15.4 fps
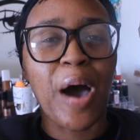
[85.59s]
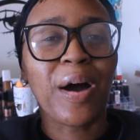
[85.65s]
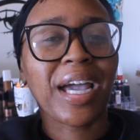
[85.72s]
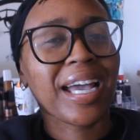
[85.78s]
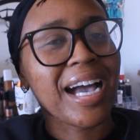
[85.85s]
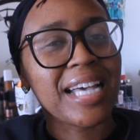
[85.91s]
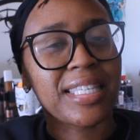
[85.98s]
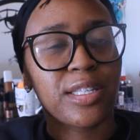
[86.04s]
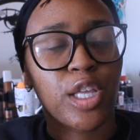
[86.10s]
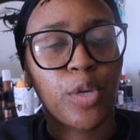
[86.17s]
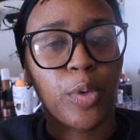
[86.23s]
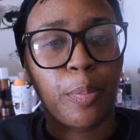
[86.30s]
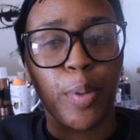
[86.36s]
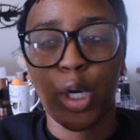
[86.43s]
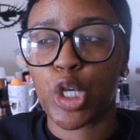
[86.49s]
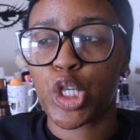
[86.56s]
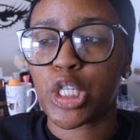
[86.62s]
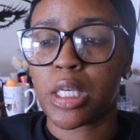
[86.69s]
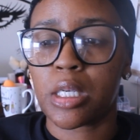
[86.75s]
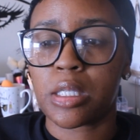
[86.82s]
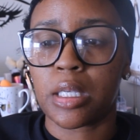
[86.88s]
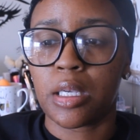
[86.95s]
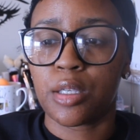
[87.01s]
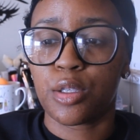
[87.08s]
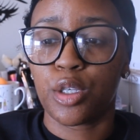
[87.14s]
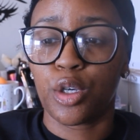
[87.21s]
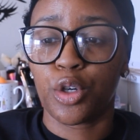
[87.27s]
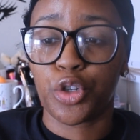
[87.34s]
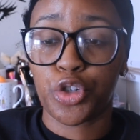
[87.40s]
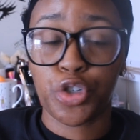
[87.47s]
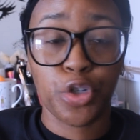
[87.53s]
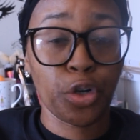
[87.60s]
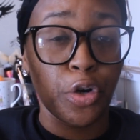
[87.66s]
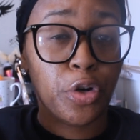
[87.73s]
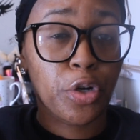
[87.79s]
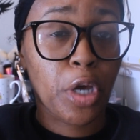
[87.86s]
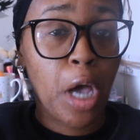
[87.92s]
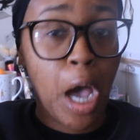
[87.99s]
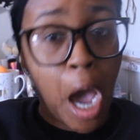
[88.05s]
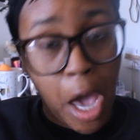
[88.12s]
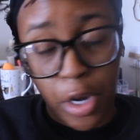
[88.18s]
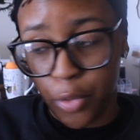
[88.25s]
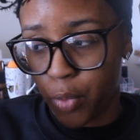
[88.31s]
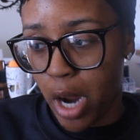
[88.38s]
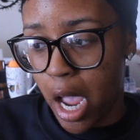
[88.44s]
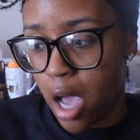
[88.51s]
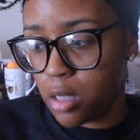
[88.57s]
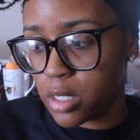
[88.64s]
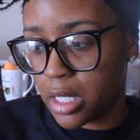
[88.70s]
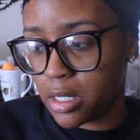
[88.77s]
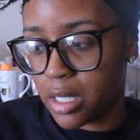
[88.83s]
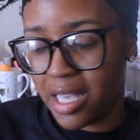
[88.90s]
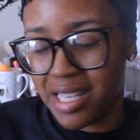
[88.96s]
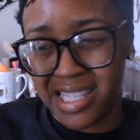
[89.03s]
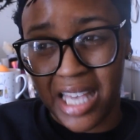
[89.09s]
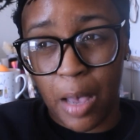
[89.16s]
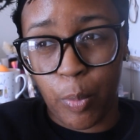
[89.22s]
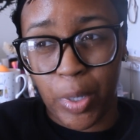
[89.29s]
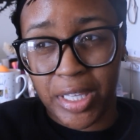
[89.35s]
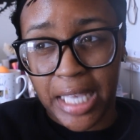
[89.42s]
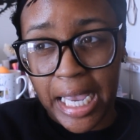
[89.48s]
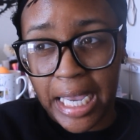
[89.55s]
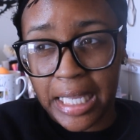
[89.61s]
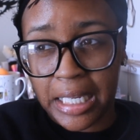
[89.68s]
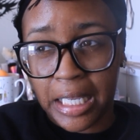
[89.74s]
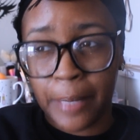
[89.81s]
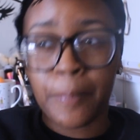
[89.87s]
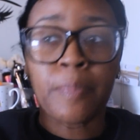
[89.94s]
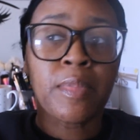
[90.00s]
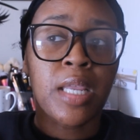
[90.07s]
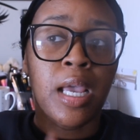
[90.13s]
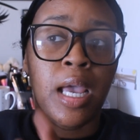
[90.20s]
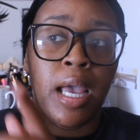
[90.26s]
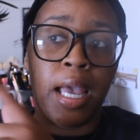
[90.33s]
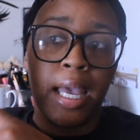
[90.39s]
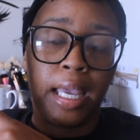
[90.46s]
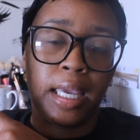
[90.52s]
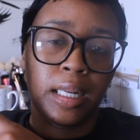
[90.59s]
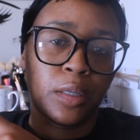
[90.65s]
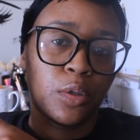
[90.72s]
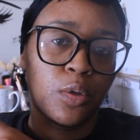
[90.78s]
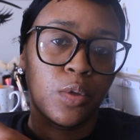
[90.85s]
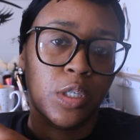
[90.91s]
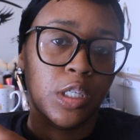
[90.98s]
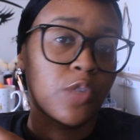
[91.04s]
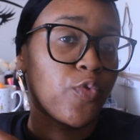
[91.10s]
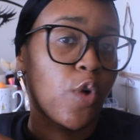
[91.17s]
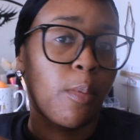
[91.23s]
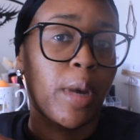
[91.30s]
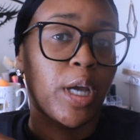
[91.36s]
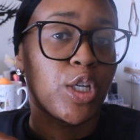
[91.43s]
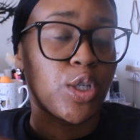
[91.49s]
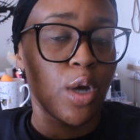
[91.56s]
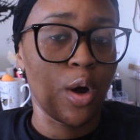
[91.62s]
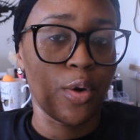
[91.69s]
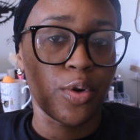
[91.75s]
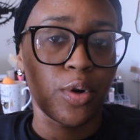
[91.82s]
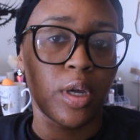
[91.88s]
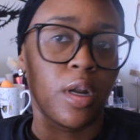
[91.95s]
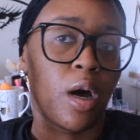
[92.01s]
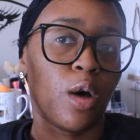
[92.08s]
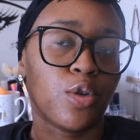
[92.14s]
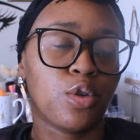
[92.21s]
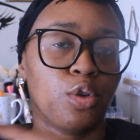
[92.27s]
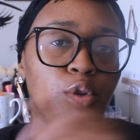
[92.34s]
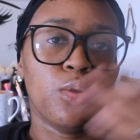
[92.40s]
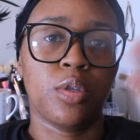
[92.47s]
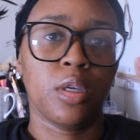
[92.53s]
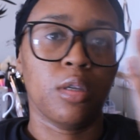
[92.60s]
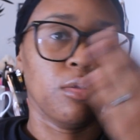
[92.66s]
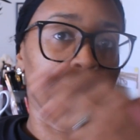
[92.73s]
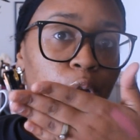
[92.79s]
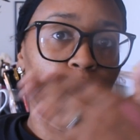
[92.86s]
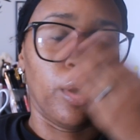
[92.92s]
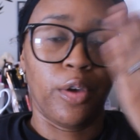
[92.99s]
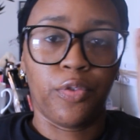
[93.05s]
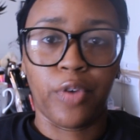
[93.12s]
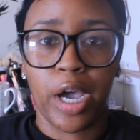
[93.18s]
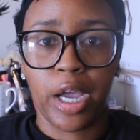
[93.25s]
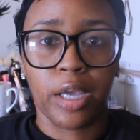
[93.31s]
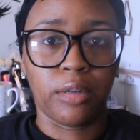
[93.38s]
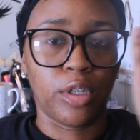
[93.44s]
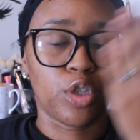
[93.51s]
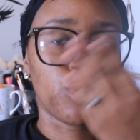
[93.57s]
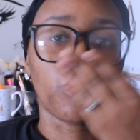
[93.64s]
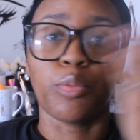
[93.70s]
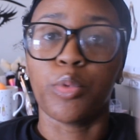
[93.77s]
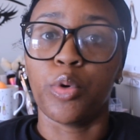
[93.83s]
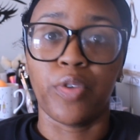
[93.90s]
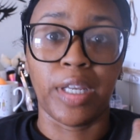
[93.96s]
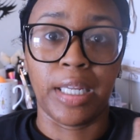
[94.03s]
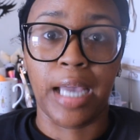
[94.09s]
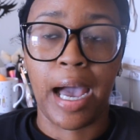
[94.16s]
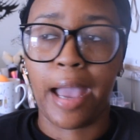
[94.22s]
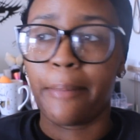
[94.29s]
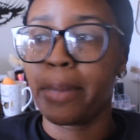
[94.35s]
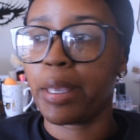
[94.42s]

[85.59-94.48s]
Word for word: Okay guys, another repurchase is the Assured Cotton Rounds. It does come with 80 and I use this for my toner and I also use it, you know, if I need to remove any eye